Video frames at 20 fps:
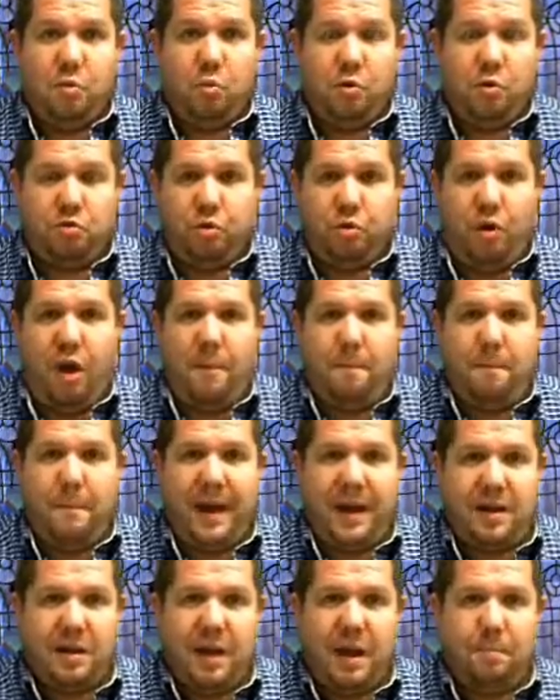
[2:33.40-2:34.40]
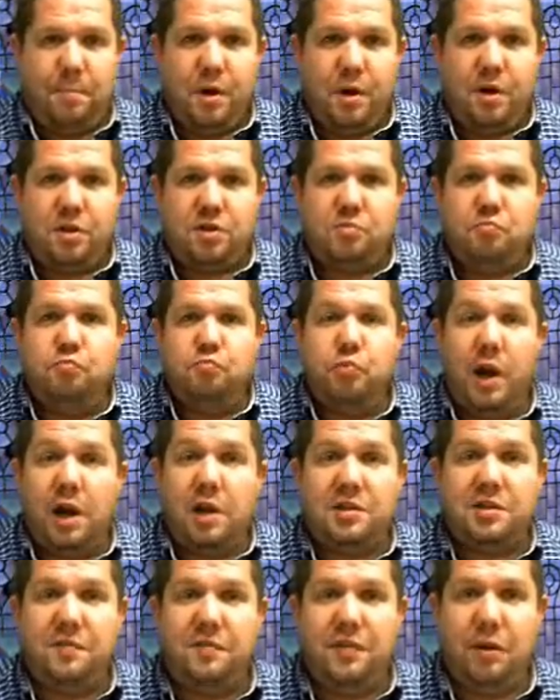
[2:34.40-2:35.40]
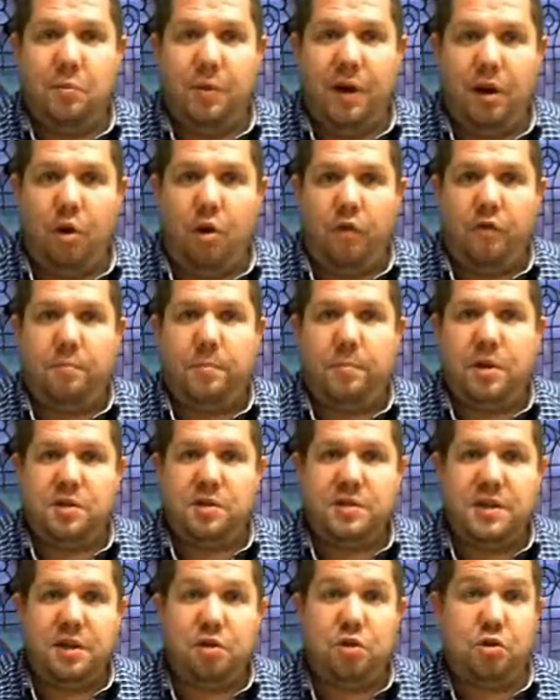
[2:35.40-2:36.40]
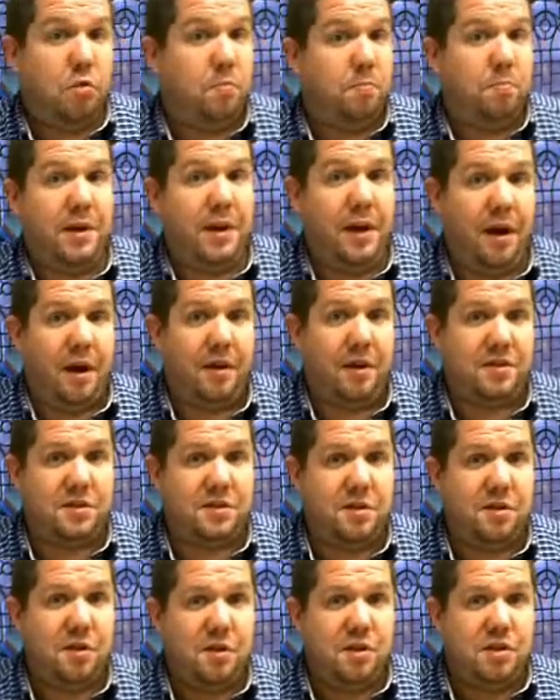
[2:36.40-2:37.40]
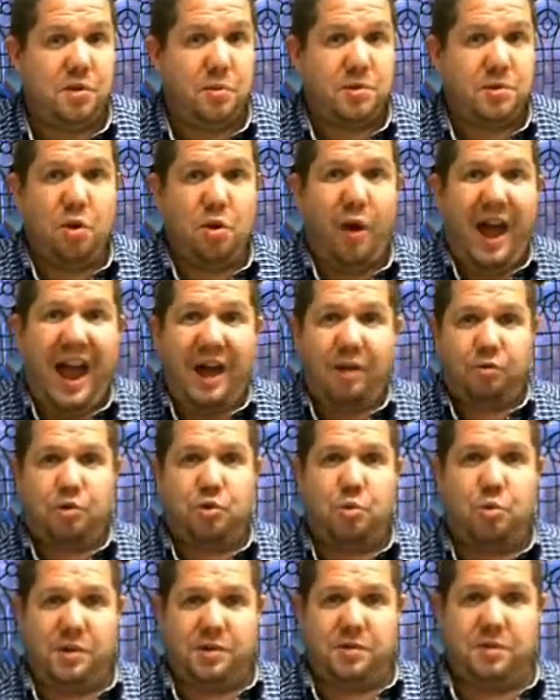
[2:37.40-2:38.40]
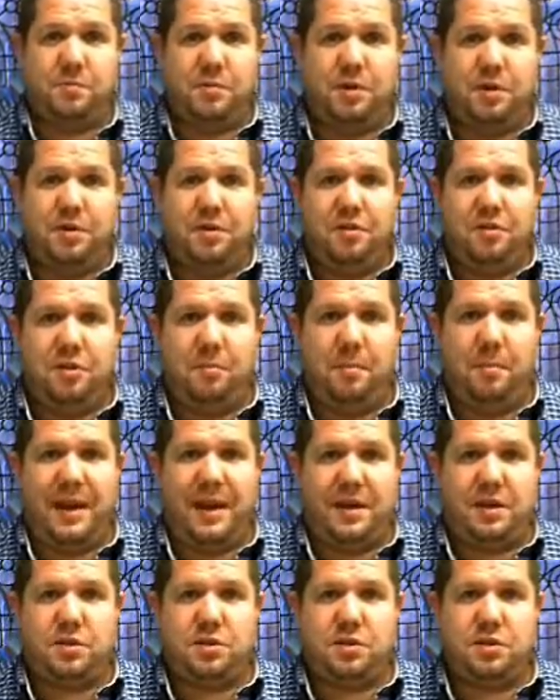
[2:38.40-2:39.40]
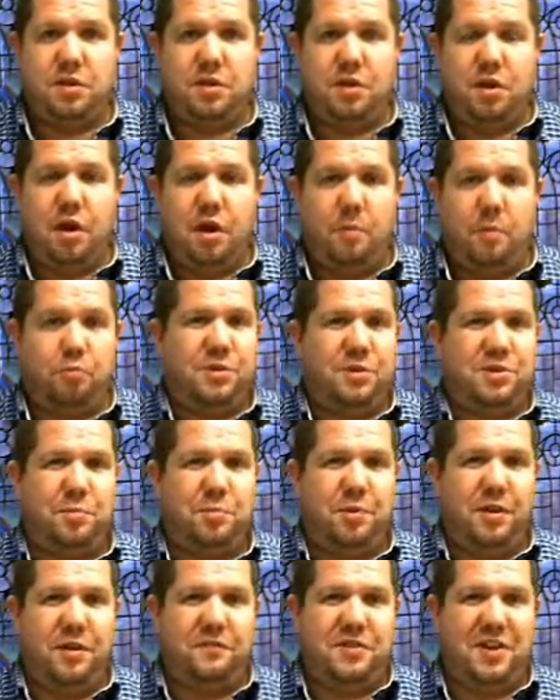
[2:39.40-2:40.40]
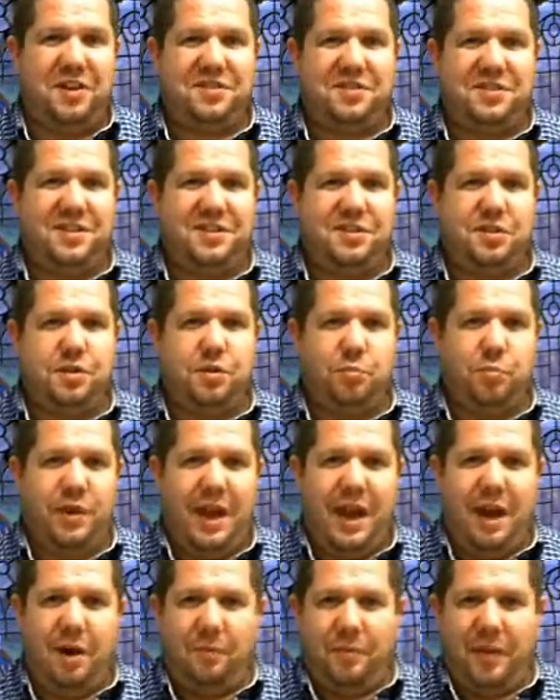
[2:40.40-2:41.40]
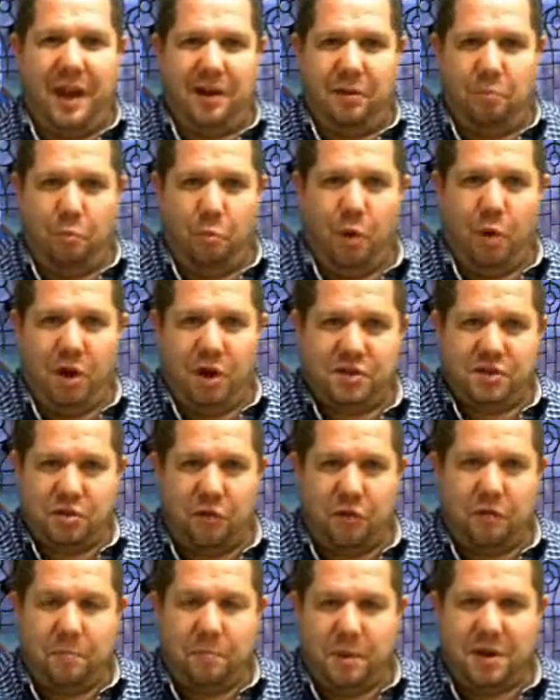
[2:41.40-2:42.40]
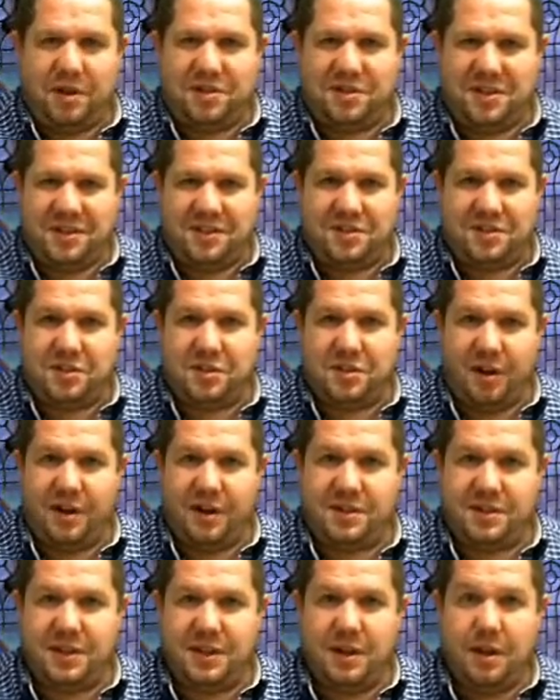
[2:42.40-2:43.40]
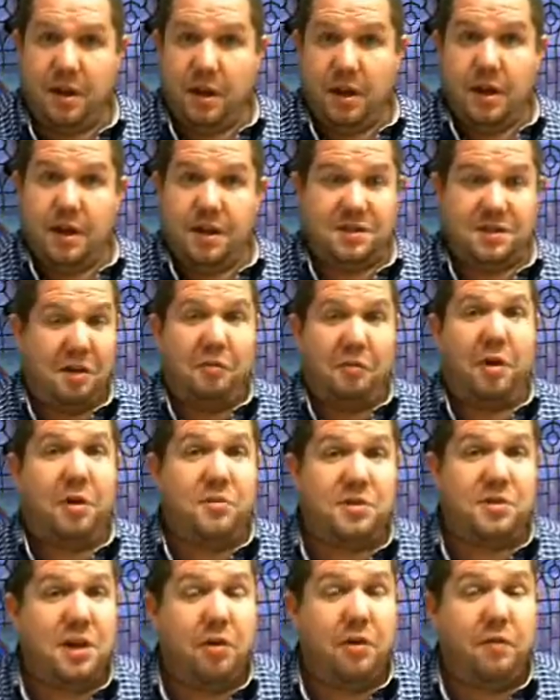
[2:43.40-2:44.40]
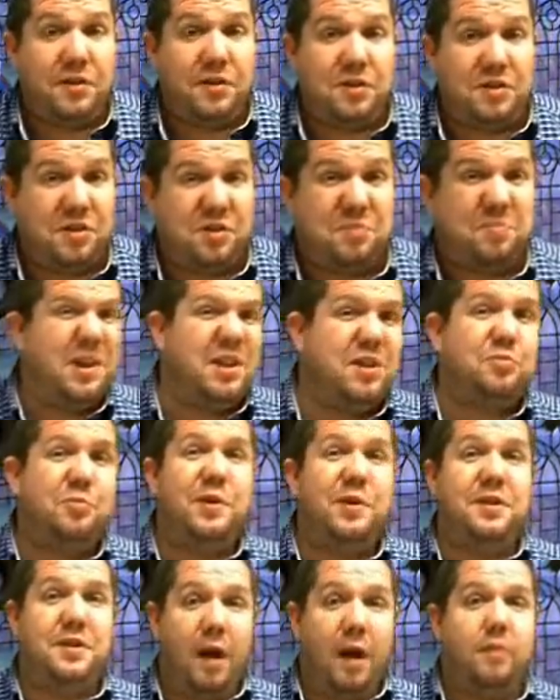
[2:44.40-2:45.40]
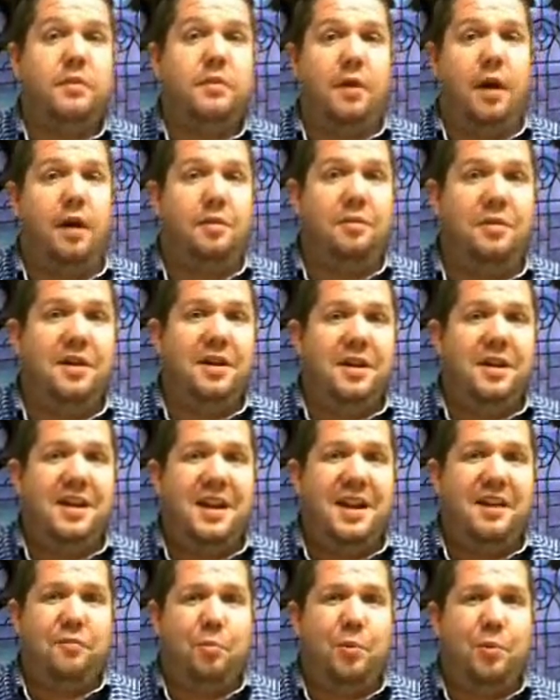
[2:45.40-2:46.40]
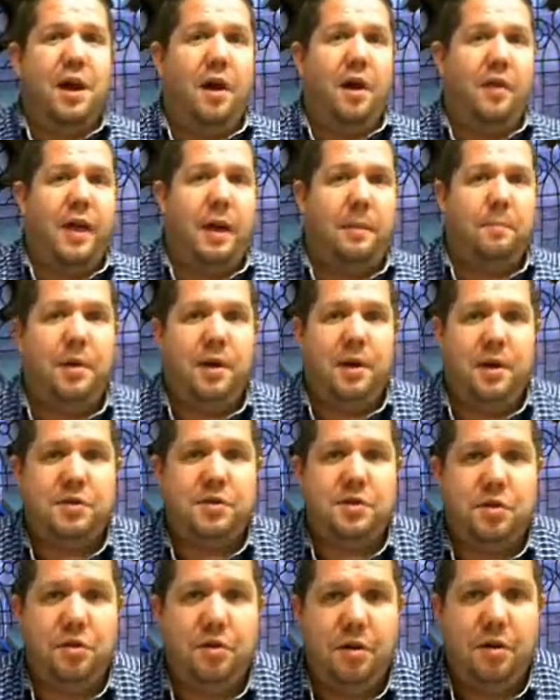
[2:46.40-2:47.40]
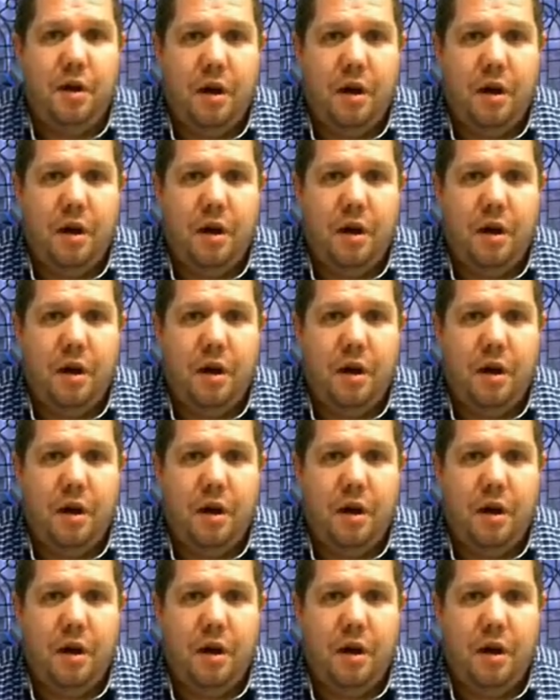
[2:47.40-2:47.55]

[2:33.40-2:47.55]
would try and make that person relatively well-off because it could be us. So it's not altruism that makes a principle of justice that we help that worst-off person in society. It's our own selfishness because we don't know if we are that person